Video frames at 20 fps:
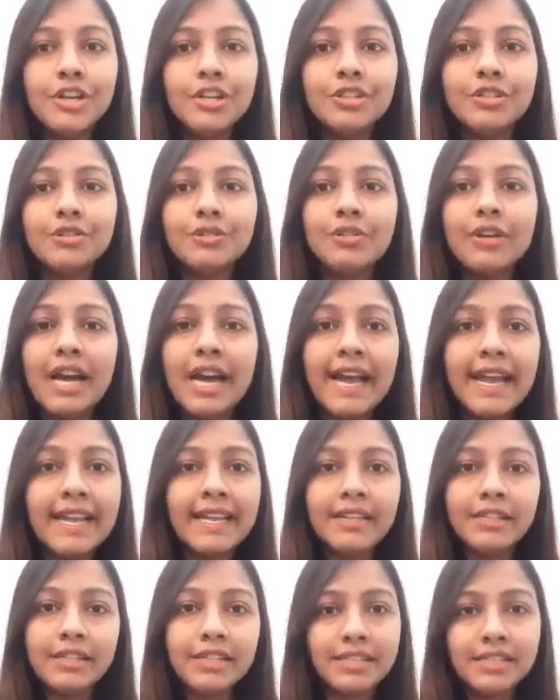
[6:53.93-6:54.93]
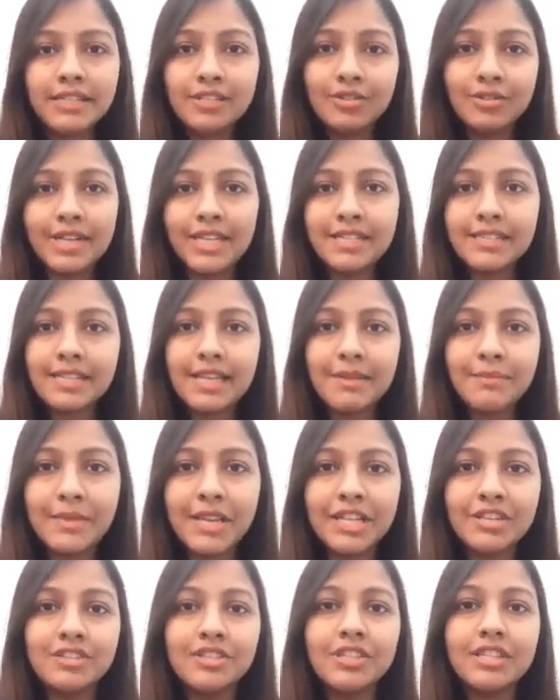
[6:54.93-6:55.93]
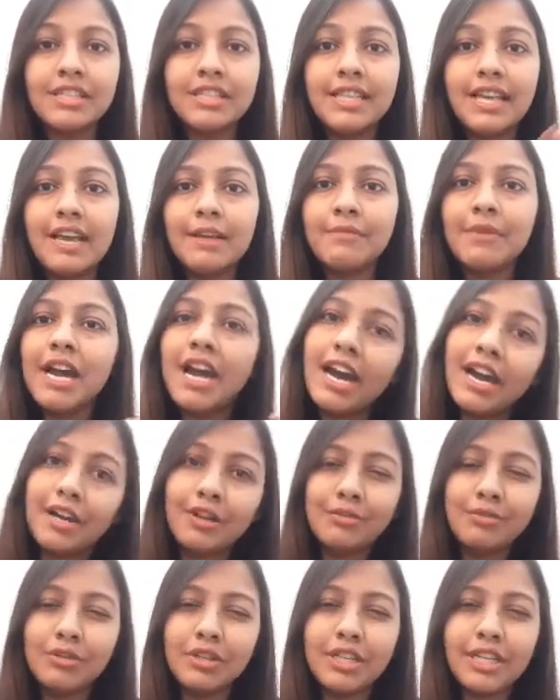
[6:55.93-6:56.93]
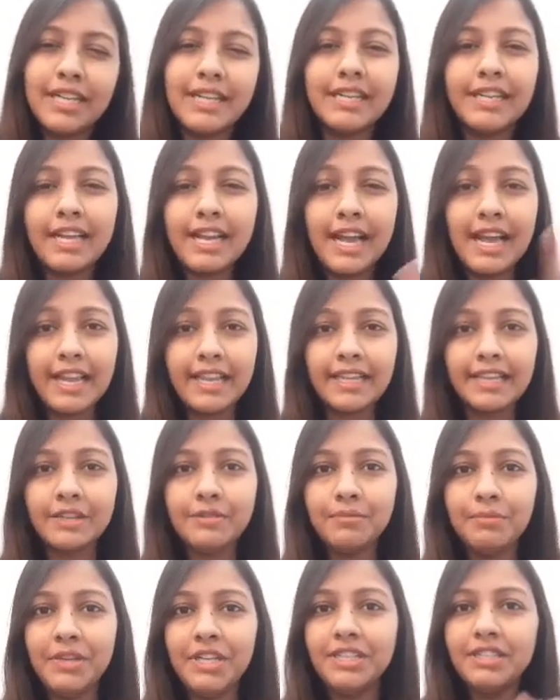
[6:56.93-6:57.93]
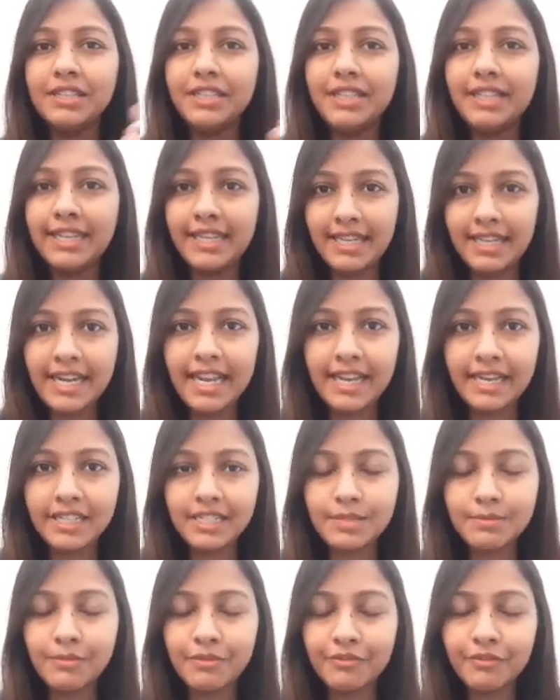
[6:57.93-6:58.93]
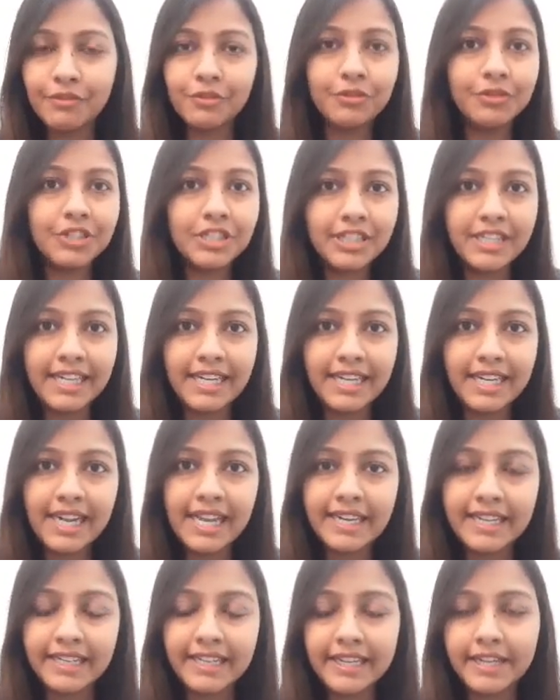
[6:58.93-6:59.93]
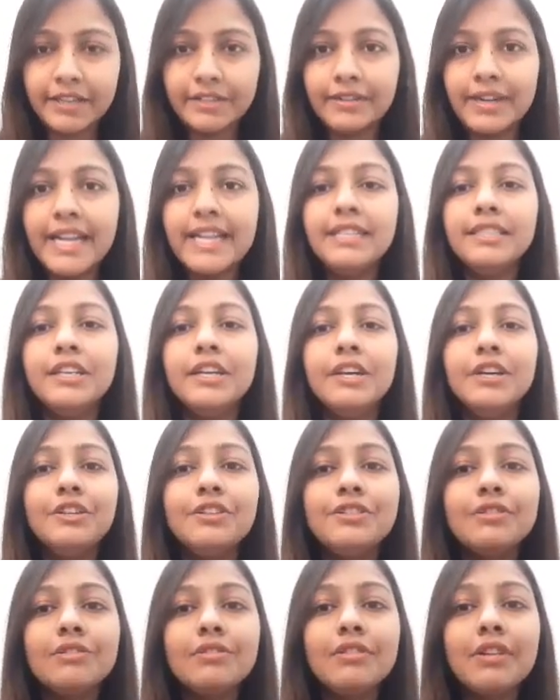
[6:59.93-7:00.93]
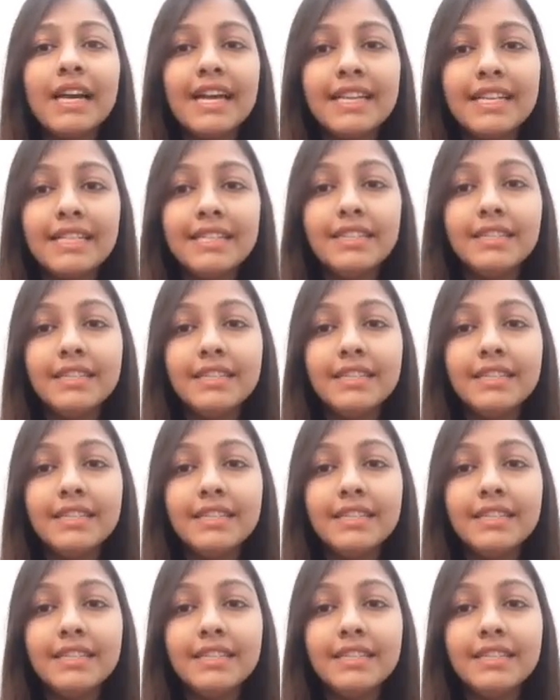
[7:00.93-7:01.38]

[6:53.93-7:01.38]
So in strengths I mentioned that I am a hard worker and I can meet the deadlines before the deadline date, right? So in